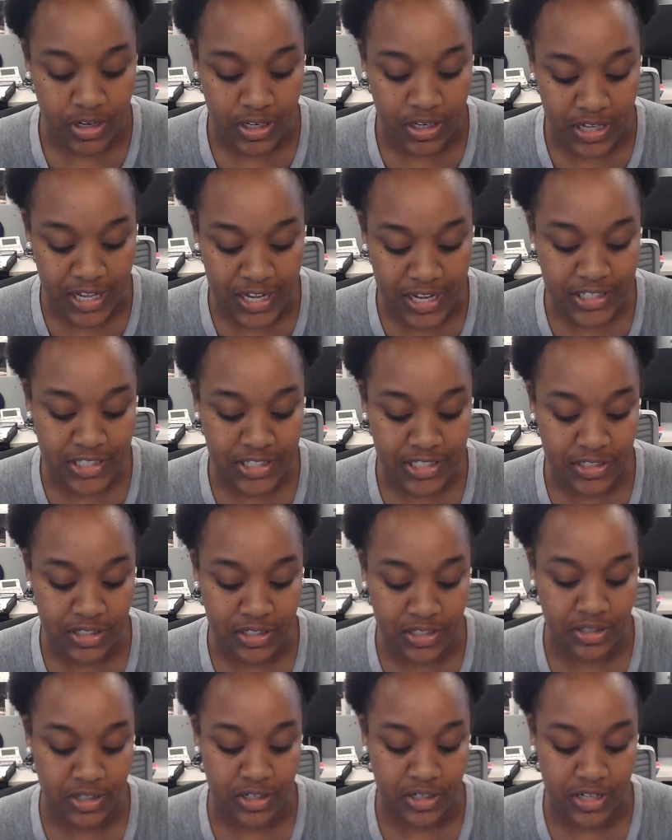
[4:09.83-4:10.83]

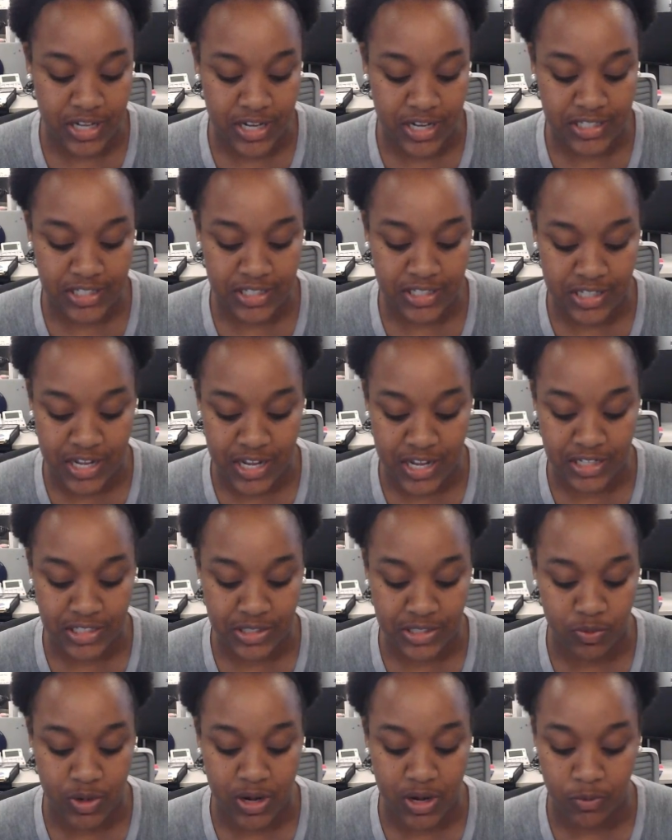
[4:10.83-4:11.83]
Lastly, the class is
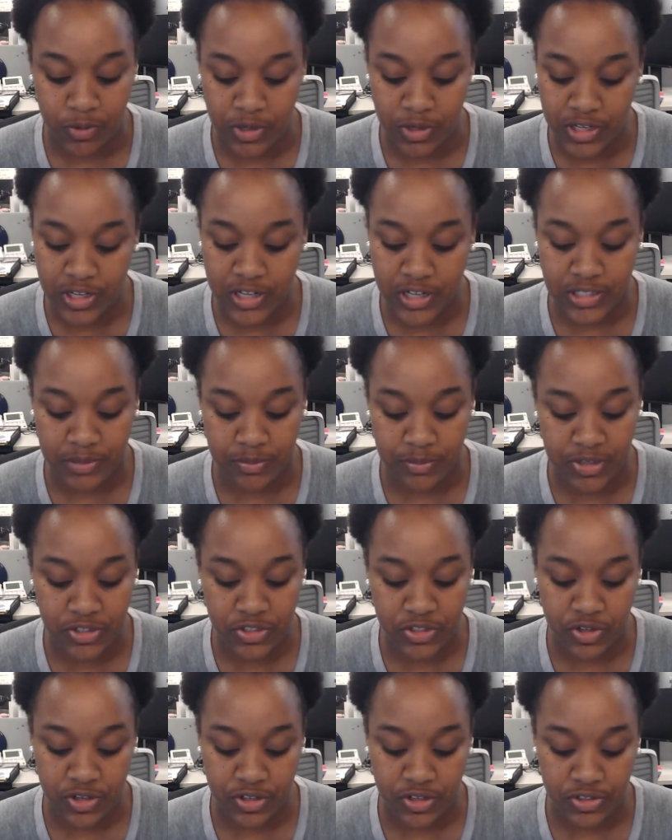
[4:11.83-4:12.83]
asked why we as
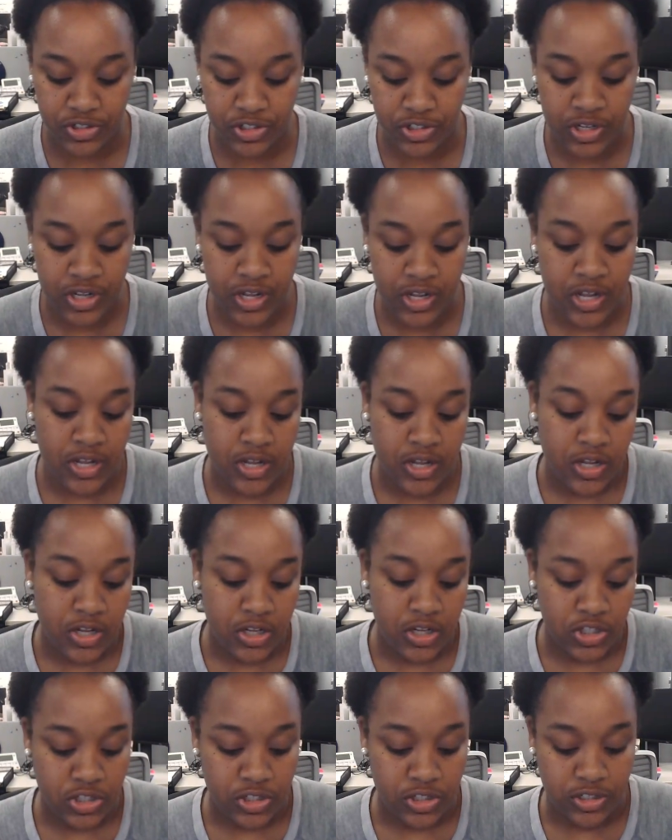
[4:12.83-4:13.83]
administrators
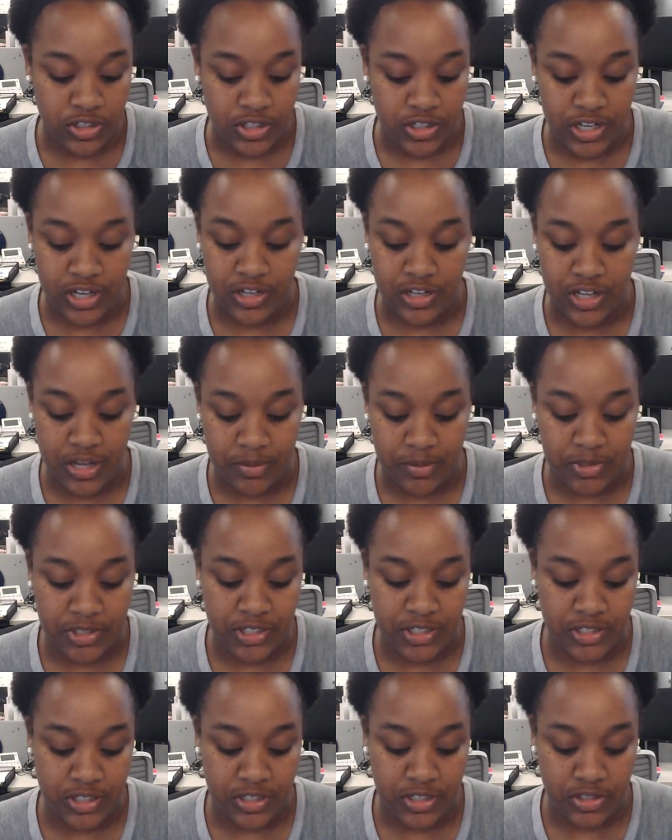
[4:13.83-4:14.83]
should look at
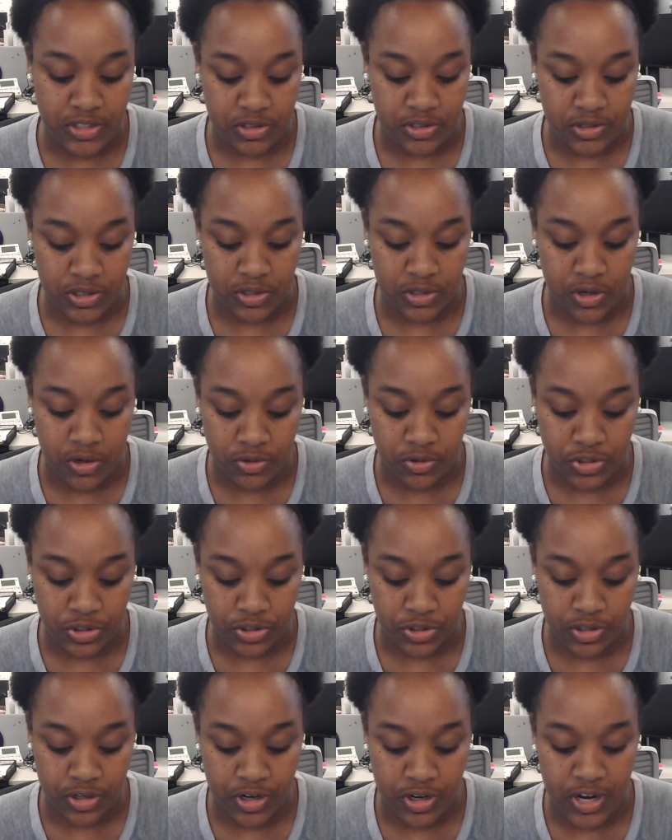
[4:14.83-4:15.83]
campuses in terms of
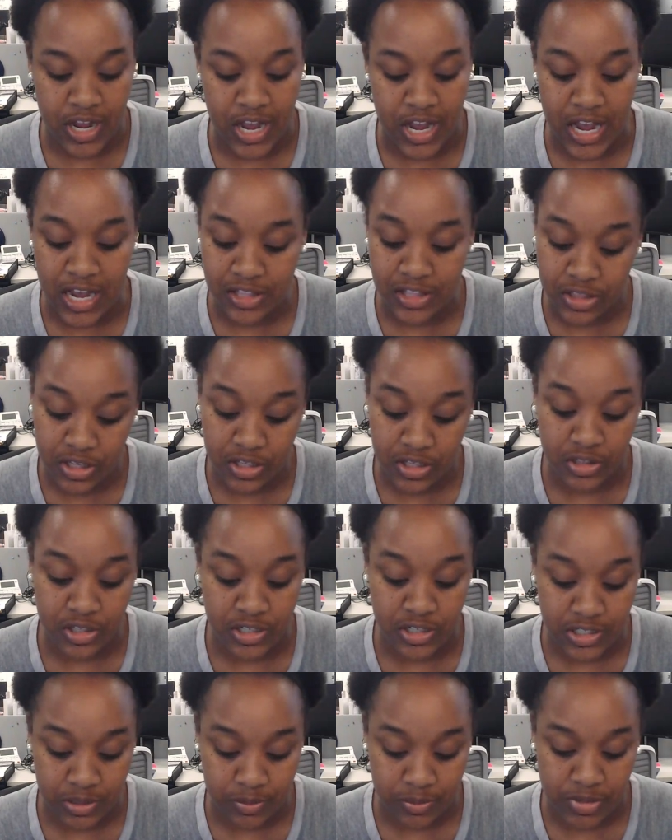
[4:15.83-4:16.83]
culture. I think
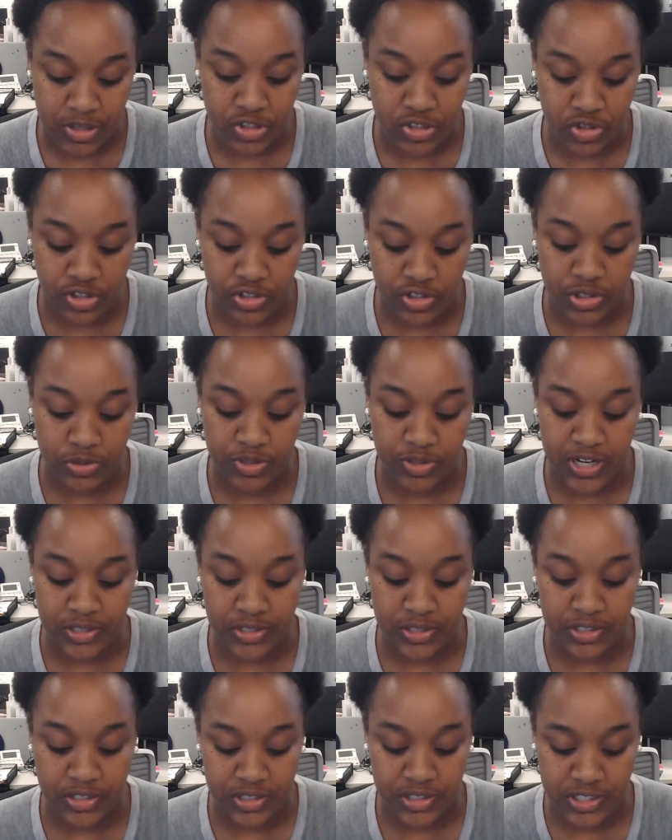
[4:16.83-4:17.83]
that as administrators, we have
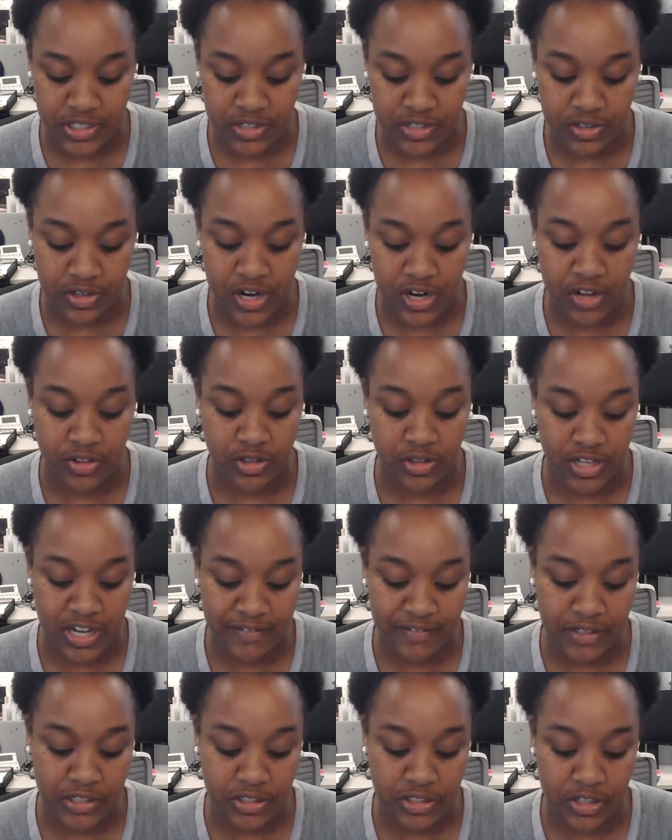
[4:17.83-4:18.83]
to consider how the
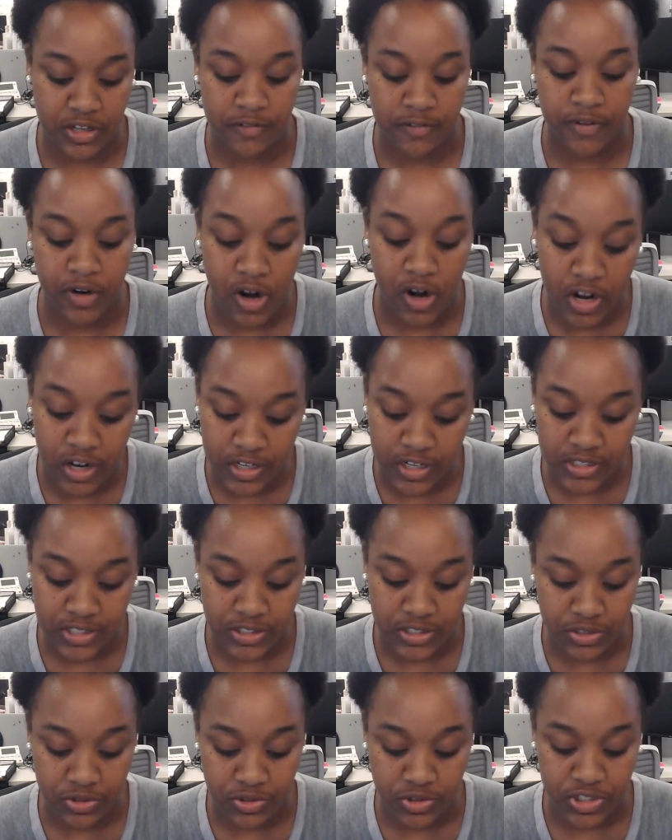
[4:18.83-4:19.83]
livelihood of our
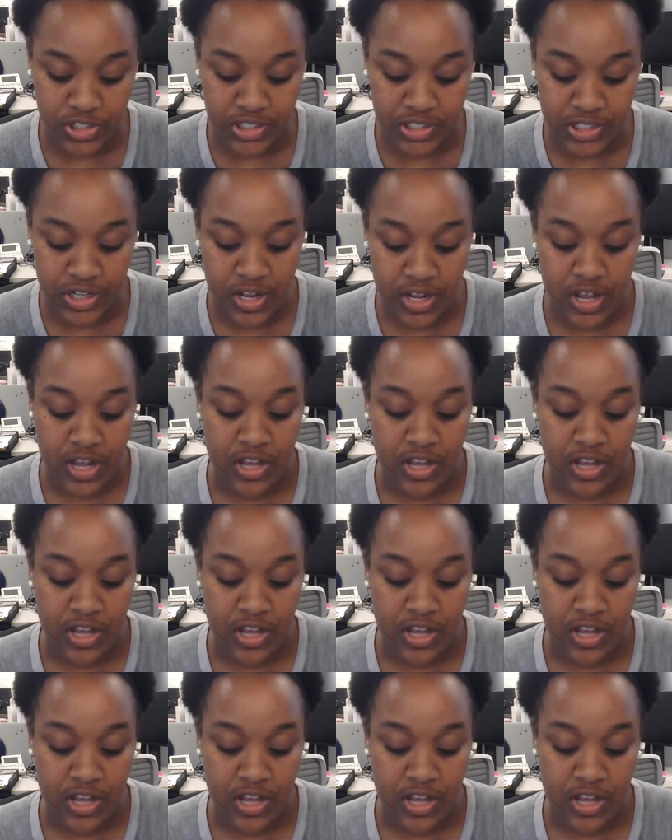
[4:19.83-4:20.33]
institutions